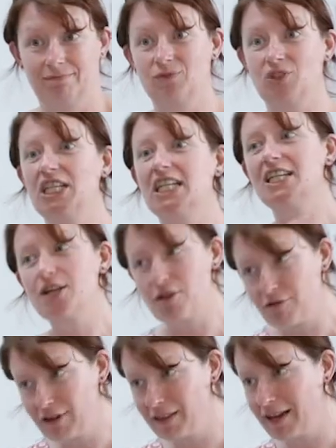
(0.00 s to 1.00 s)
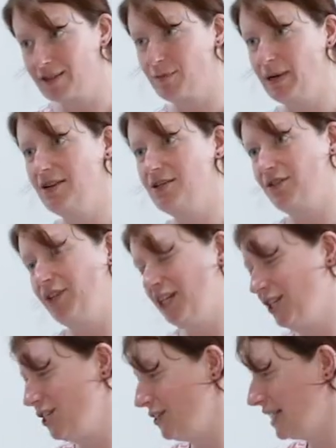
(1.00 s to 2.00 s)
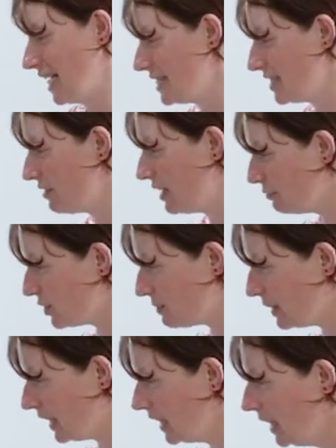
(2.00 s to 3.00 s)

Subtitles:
You need another £3,000 if you're going to do it again. So that was a bit